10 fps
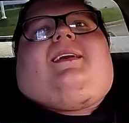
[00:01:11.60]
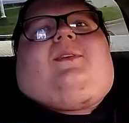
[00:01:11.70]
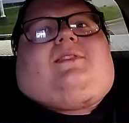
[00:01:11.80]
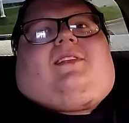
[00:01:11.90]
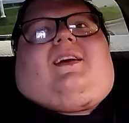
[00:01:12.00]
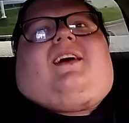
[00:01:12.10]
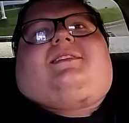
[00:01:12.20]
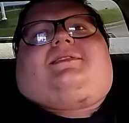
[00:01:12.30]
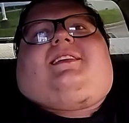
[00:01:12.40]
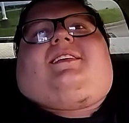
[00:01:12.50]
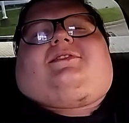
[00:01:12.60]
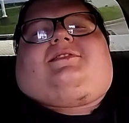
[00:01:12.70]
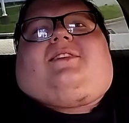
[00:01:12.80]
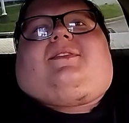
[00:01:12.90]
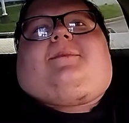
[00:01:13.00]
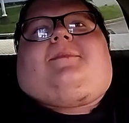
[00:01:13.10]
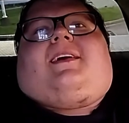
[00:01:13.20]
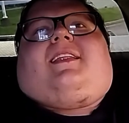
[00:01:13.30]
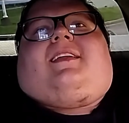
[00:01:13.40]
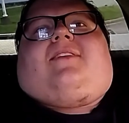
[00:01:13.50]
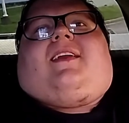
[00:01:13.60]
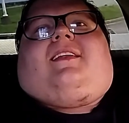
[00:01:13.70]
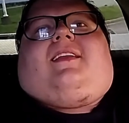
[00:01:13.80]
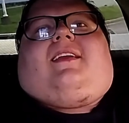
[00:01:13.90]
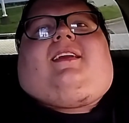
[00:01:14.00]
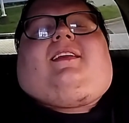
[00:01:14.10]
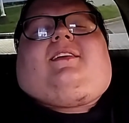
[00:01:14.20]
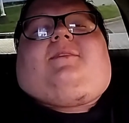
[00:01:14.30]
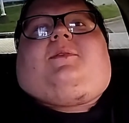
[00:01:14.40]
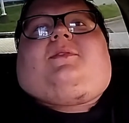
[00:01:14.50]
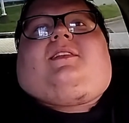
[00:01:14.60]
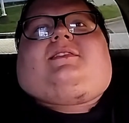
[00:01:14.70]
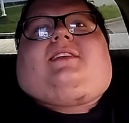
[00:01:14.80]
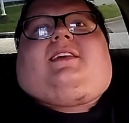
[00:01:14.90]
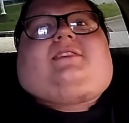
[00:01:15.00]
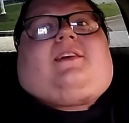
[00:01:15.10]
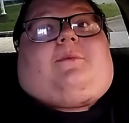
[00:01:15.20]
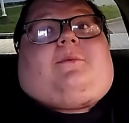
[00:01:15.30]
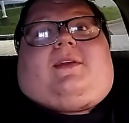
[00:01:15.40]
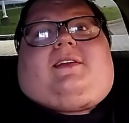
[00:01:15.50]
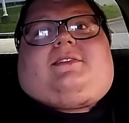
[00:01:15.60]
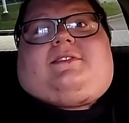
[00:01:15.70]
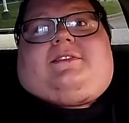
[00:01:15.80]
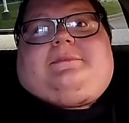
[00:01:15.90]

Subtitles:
There's a lot of stinker stuff coming out of AEW within these last couple of weeks.